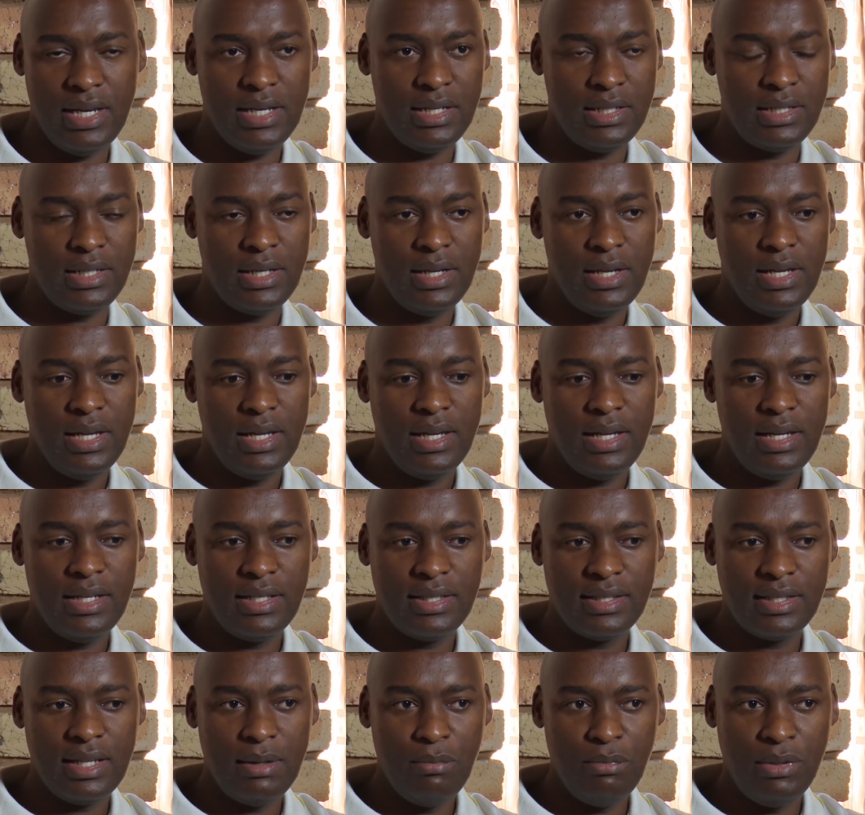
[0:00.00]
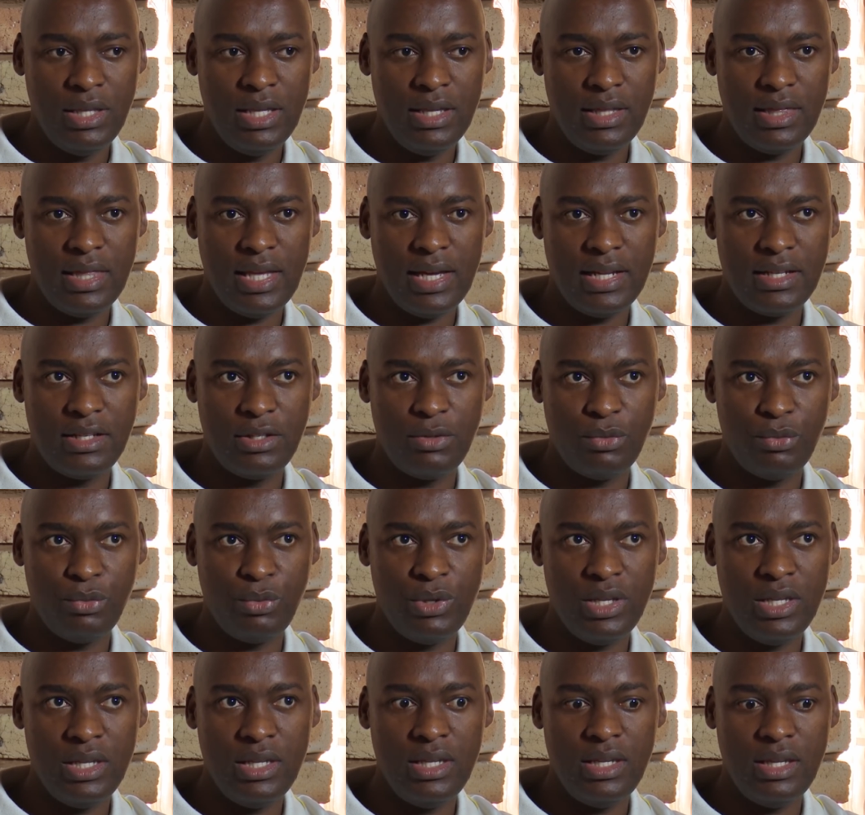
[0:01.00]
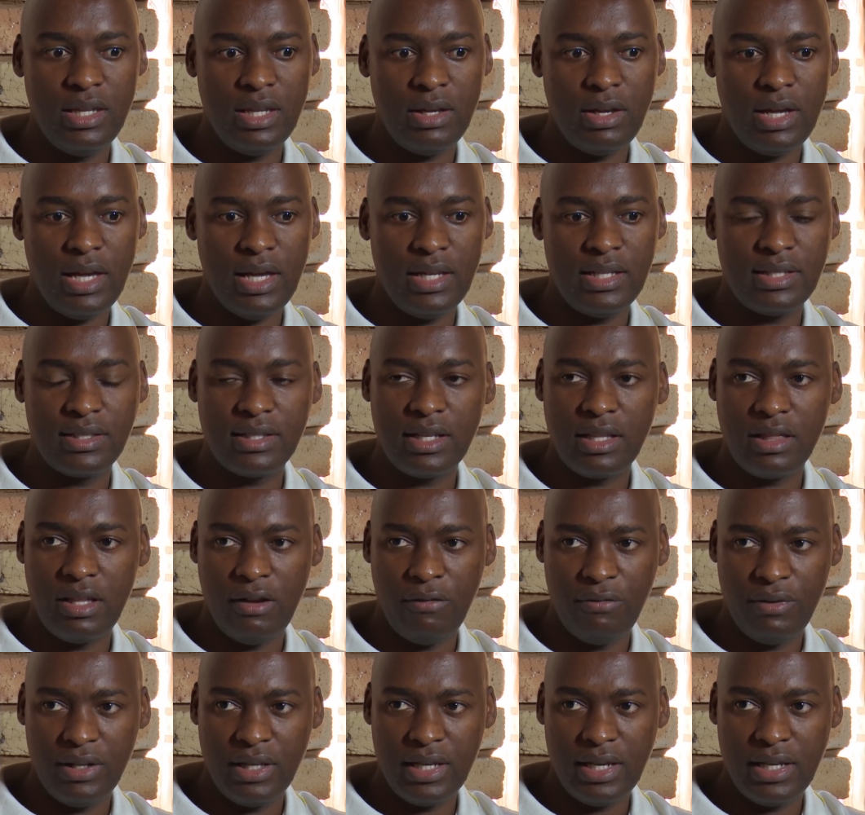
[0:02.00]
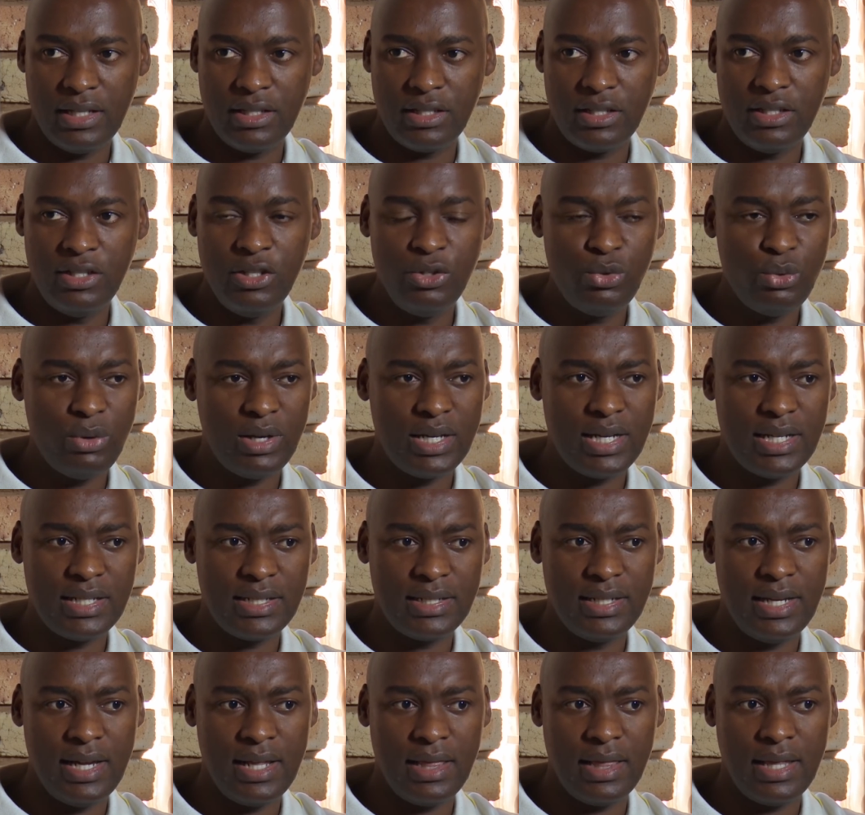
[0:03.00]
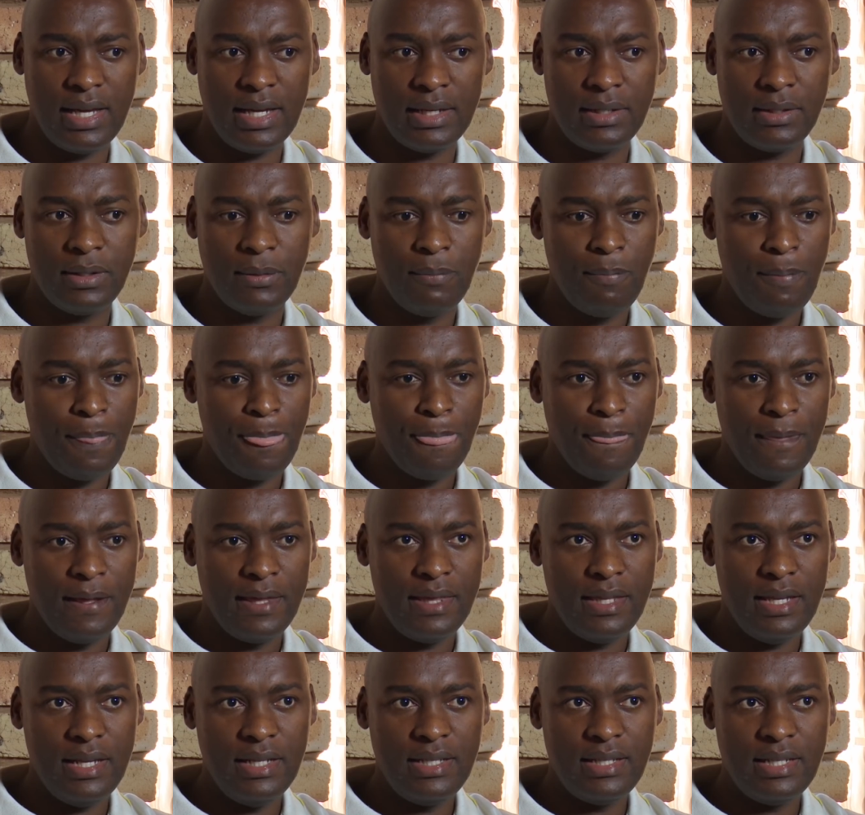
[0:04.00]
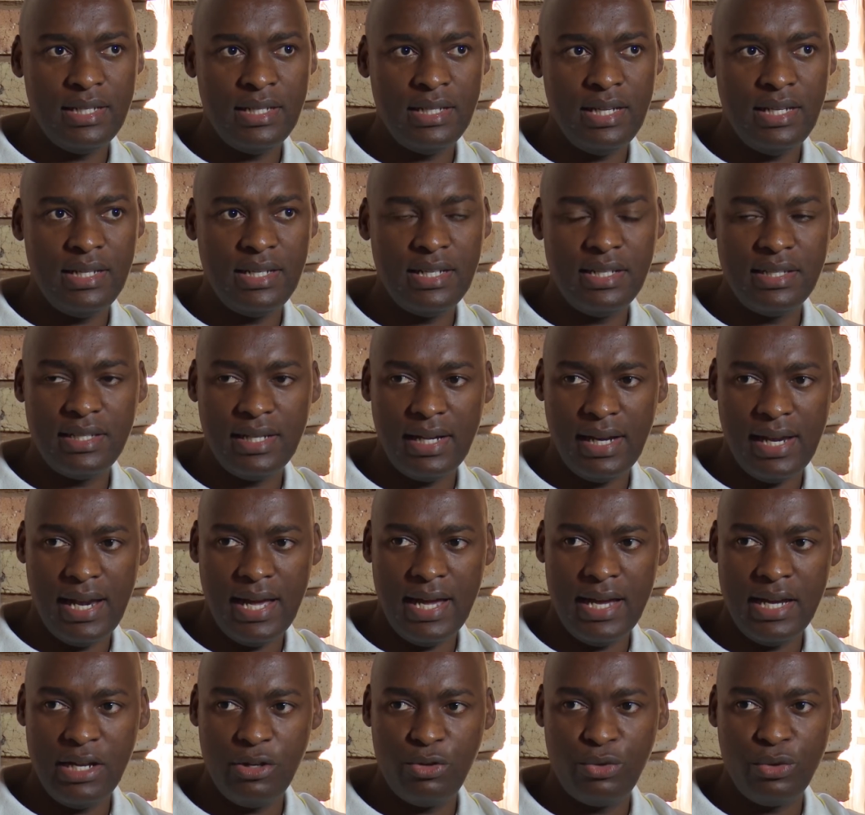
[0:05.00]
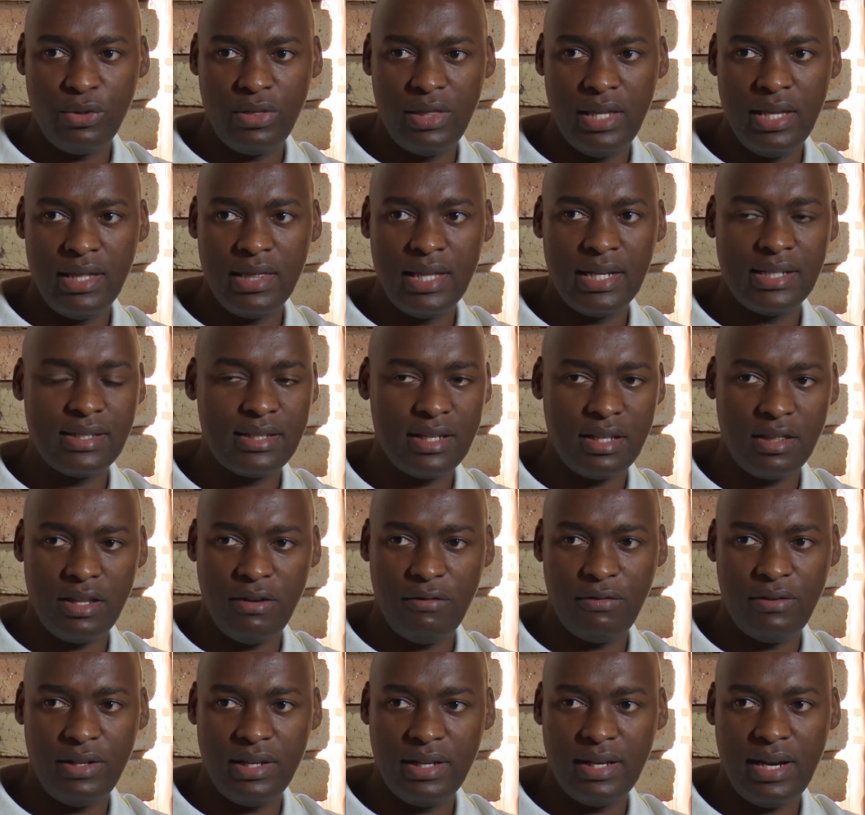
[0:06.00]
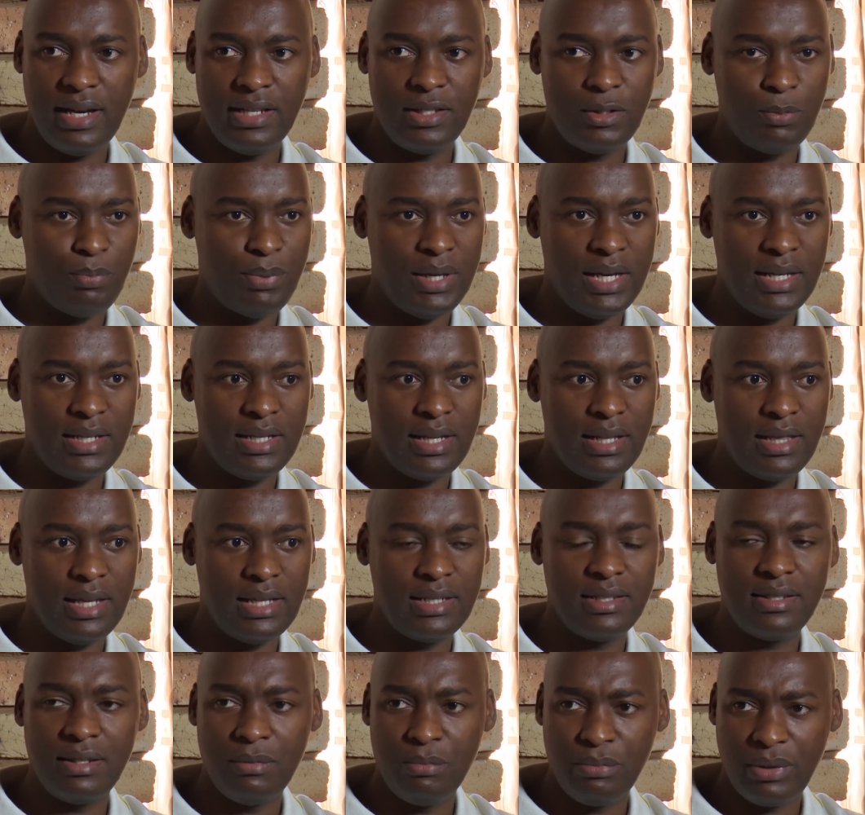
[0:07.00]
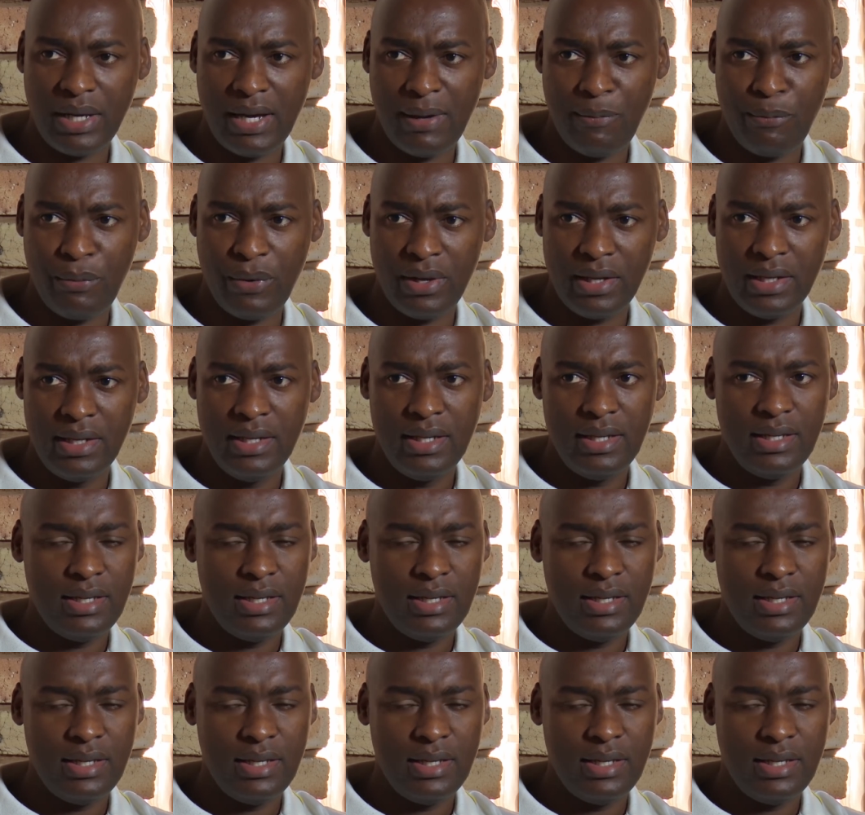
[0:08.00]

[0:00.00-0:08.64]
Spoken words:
And it's something that we as South Africans need to understand, that it is a lie to think that South Africa is better than Zimbabwe.